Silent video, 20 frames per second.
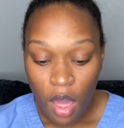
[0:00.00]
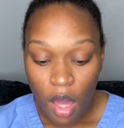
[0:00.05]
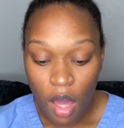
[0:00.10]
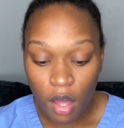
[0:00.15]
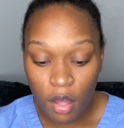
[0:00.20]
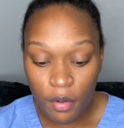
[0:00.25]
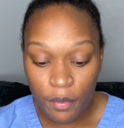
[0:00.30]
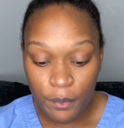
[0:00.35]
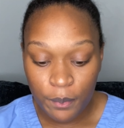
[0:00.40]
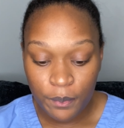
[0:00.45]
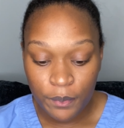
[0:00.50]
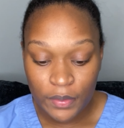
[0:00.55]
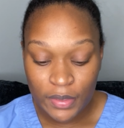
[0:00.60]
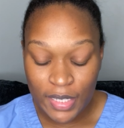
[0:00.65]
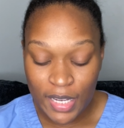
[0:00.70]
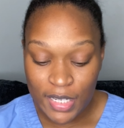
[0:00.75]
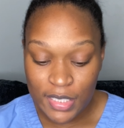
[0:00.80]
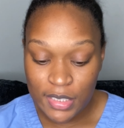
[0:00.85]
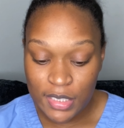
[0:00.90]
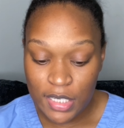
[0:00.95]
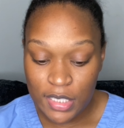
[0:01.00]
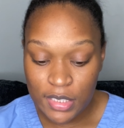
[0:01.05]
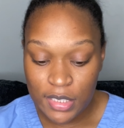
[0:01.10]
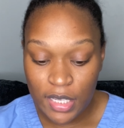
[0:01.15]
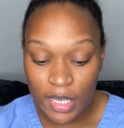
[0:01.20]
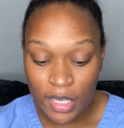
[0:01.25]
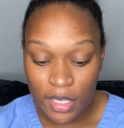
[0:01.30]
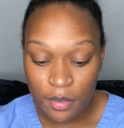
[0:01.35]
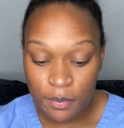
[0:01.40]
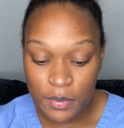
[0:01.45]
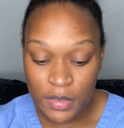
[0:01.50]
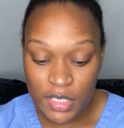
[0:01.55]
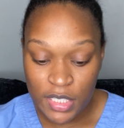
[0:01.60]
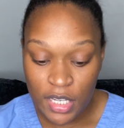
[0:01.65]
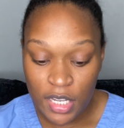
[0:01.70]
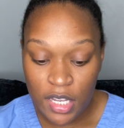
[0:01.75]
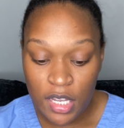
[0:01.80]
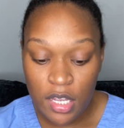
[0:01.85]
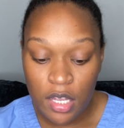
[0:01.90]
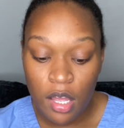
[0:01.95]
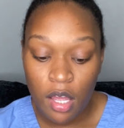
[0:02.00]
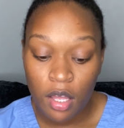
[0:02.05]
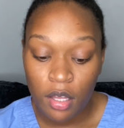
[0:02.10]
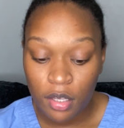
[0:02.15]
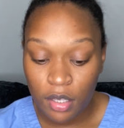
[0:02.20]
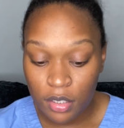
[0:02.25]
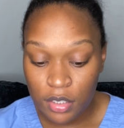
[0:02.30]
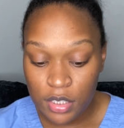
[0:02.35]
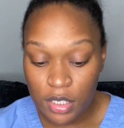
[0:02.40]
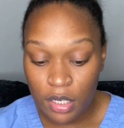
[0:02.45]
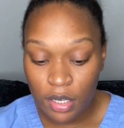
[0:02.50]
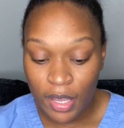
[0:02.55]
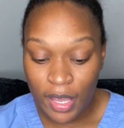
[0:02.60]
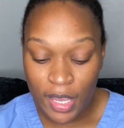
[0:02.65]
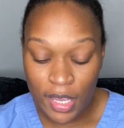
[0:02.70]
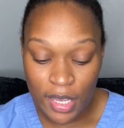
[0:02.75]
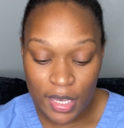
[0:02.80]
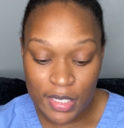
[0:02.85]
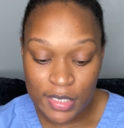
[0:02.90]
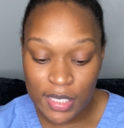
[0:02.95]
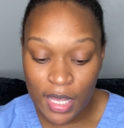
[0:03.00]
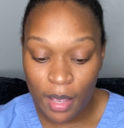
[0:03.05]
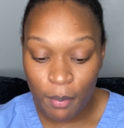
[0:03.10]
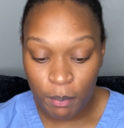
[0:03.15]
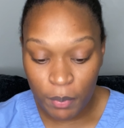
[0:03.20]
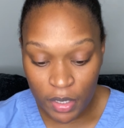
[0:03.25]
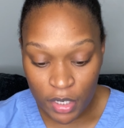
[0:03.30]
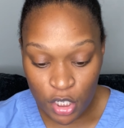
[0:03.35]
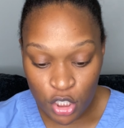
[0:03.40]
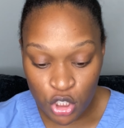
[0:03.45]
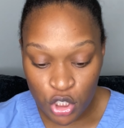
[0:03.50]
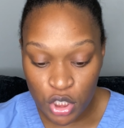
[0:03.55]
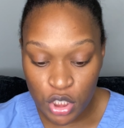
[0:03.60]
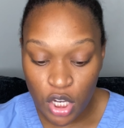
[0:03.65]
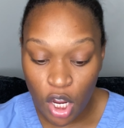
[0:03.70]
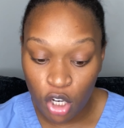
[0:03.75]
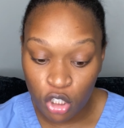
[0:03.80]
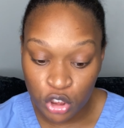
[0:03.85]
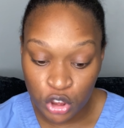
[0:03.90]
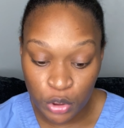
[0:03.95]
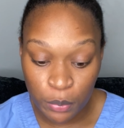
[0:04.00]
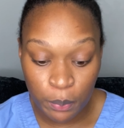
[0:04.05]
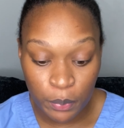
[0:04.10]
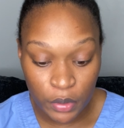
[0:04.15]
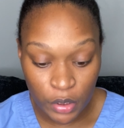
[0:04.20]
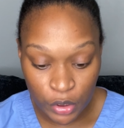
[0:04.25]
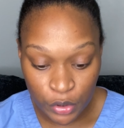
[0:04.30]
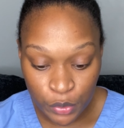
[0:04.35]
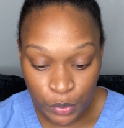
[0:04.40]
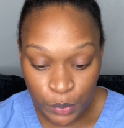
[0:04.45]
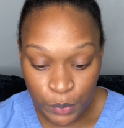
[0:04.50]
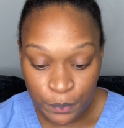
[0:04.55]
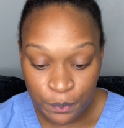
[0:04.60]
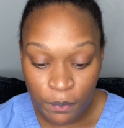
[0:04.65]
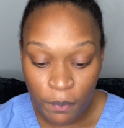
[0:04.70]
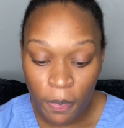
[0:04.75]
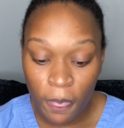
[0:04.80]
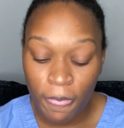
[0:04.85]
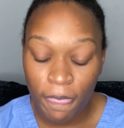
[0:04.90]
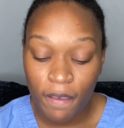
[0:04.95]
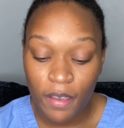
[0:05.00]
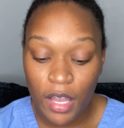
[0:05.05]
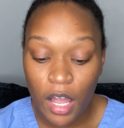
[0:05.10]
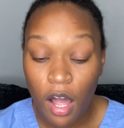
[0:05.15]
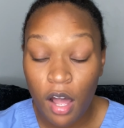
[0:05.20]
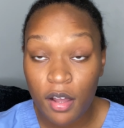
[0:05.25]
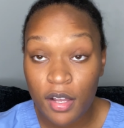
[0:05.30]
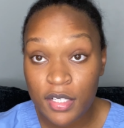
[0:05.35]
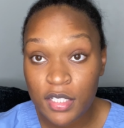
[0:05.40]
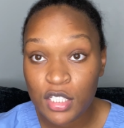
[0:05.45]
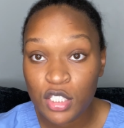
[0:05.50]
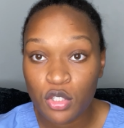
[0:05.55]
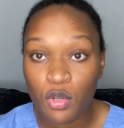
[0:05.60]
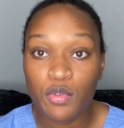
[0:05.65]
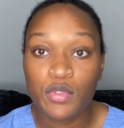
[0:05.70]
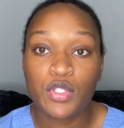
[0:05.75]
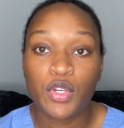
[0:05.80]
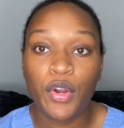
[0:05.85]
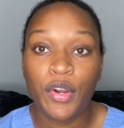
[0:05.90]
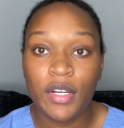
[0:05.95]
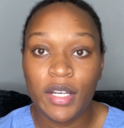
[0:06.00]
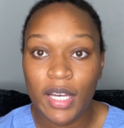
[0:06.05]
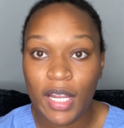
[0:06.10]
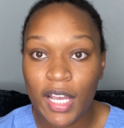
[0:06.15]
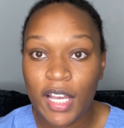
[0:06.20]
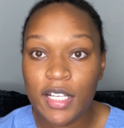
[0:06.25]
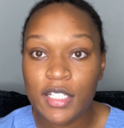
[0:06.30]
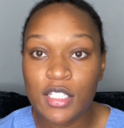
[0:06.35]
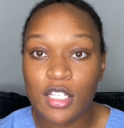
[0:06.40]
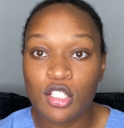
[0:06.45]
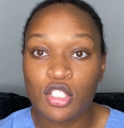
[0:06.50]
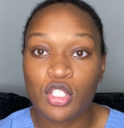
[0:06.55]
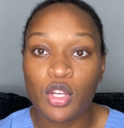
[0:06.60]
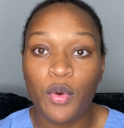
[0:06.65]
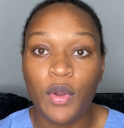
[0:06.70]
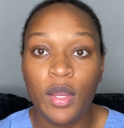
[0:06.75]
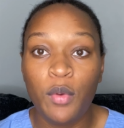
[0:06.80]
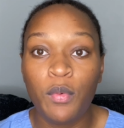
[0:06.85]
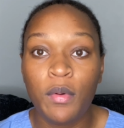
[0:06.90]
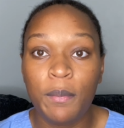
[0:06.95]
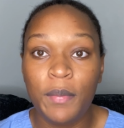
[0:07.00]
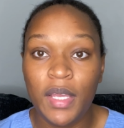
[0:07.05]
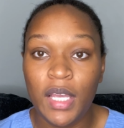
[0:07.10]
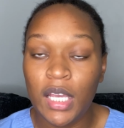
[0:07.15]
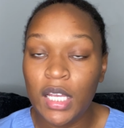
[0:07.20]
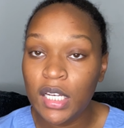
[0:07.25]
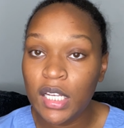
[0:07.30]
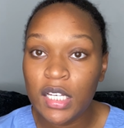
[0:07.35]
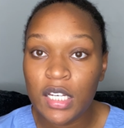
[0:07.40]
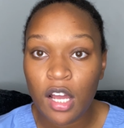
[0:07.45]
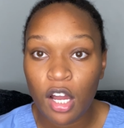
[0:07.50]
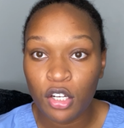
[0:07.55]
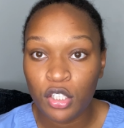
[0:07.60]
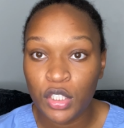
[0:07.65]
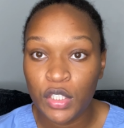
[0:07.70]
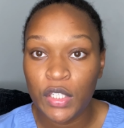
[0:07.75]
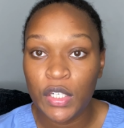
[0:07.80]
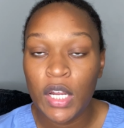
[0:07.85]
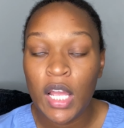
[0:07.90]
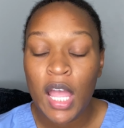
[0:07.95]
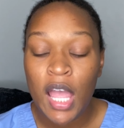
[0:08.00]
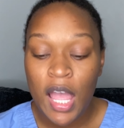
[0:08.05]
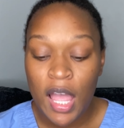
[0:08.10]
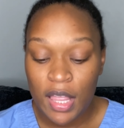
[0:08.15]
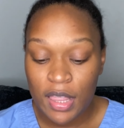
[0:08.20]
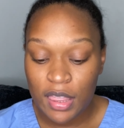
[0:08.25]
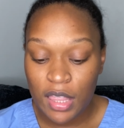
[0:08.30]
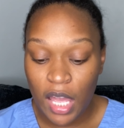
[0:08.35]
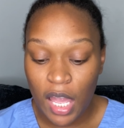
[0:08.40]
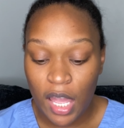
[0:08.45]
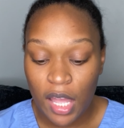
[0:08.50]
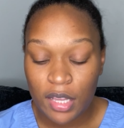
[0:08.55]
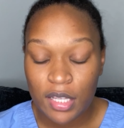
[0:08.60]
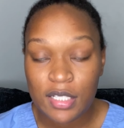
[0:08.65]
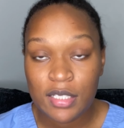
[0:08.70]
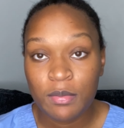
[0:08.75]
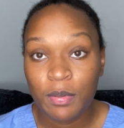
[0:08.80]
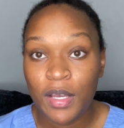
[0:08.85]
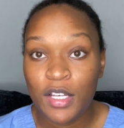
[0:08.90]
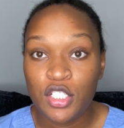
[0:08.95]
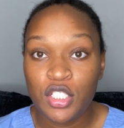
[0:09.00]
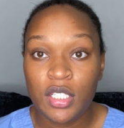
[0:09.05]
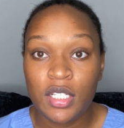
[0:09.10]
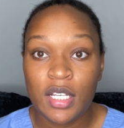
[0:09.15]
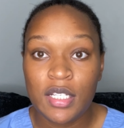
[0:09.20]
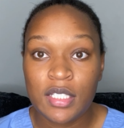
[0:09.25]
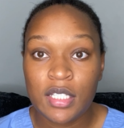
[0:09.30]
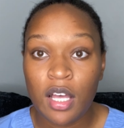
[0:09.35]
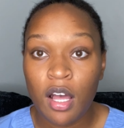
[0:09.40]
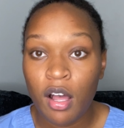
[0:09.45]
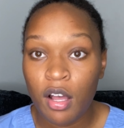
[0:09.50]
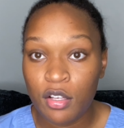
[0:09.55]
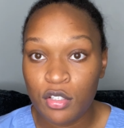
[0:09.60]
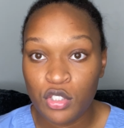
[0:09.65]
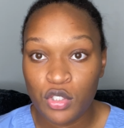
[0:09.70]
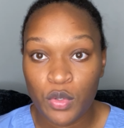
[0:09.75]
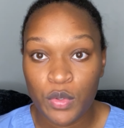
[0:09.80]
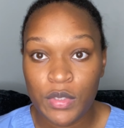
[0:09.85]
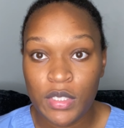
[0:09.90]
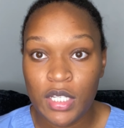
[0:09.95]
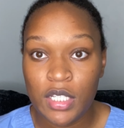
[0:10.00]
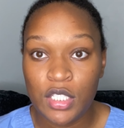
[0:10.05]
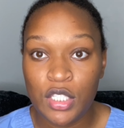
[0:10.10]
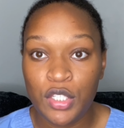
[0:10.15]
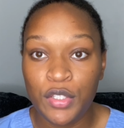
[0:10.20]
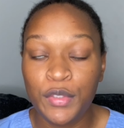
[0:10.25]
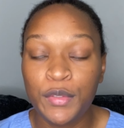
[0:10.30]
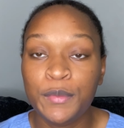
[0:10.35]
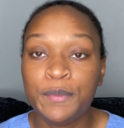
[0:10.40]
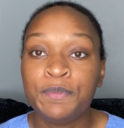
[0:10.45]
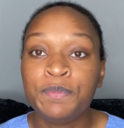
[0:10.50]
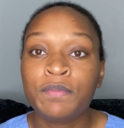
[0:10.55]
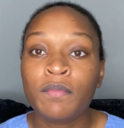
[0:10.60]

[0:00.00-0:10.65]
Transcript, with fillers: um, next is the md he is admitted to dr blue consults are next so it will be any doctor that this patient is consulted to